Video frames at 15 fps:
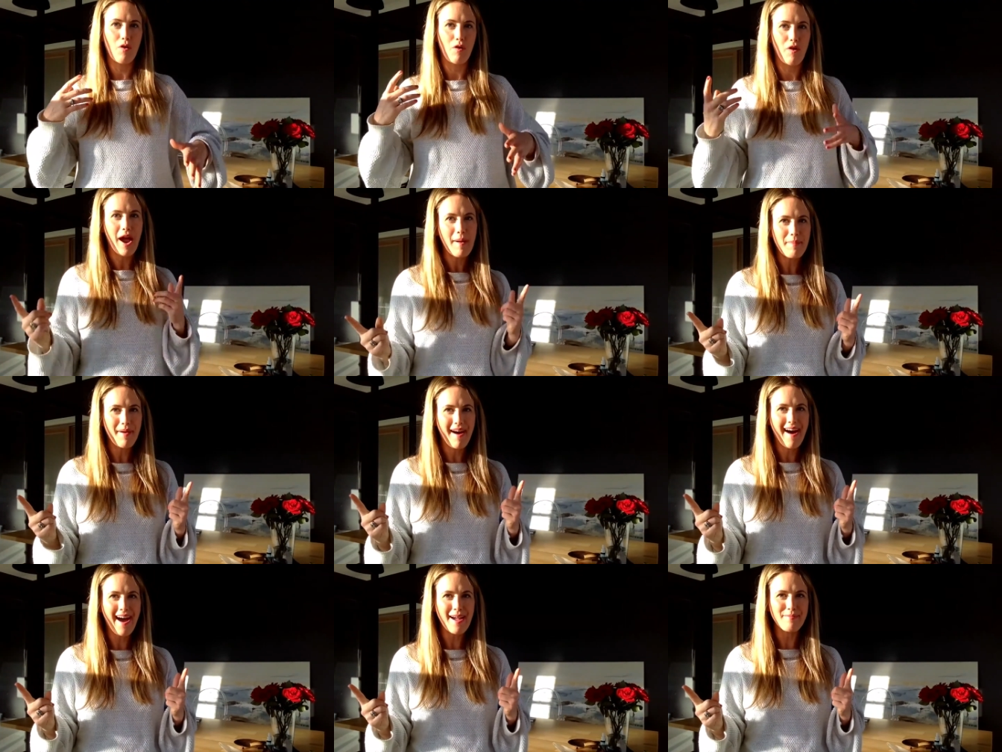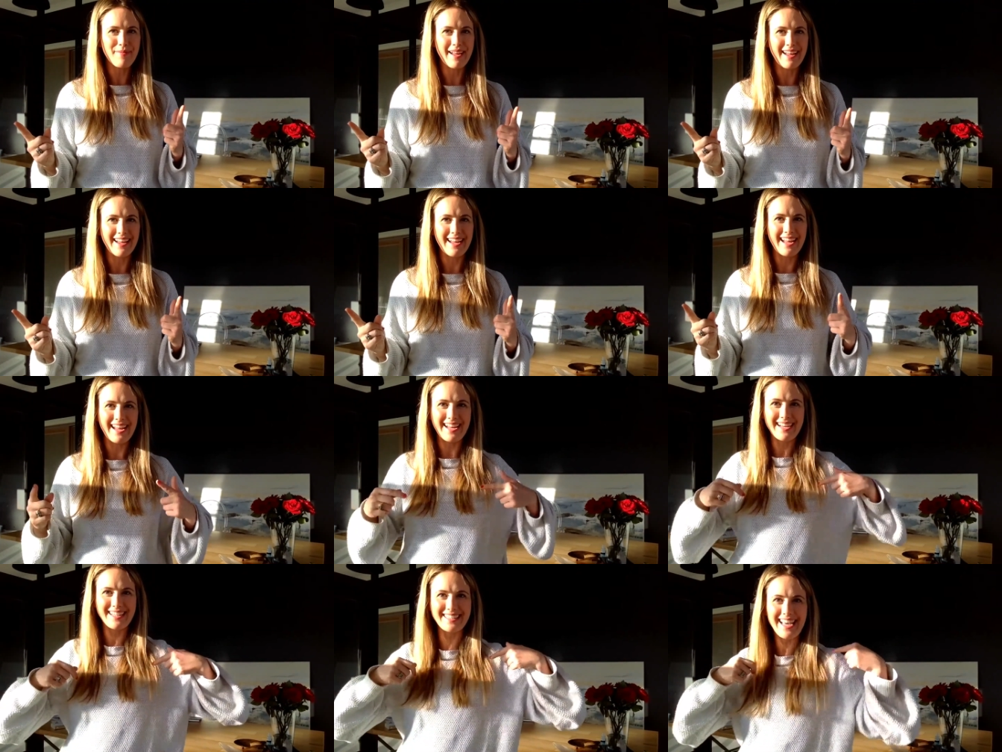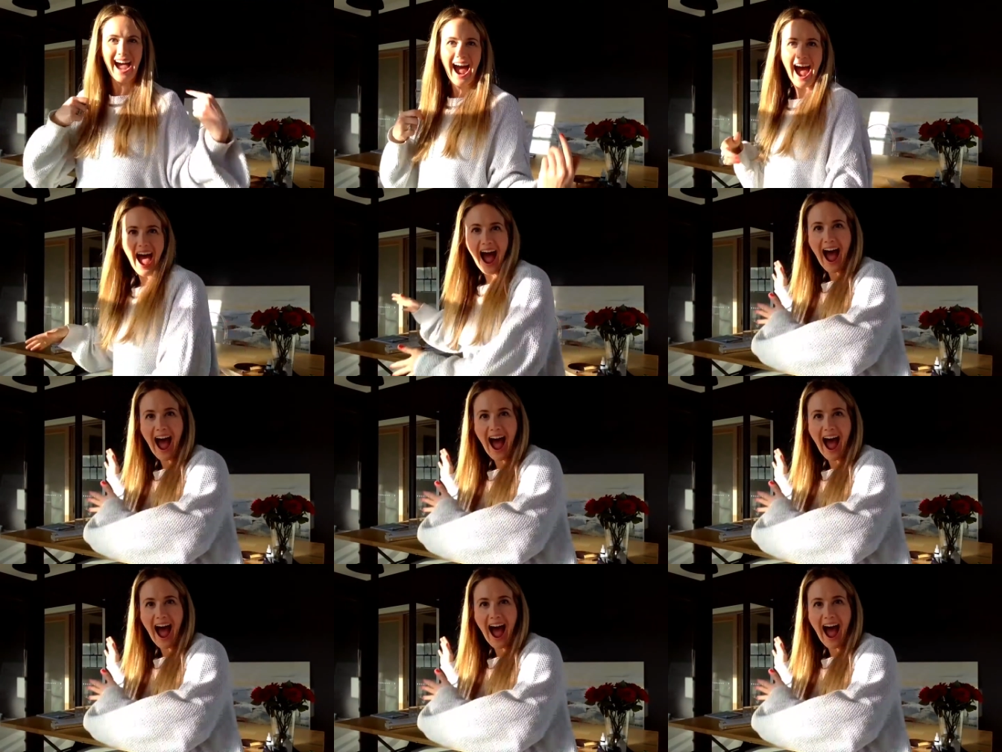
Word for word: Right behind me is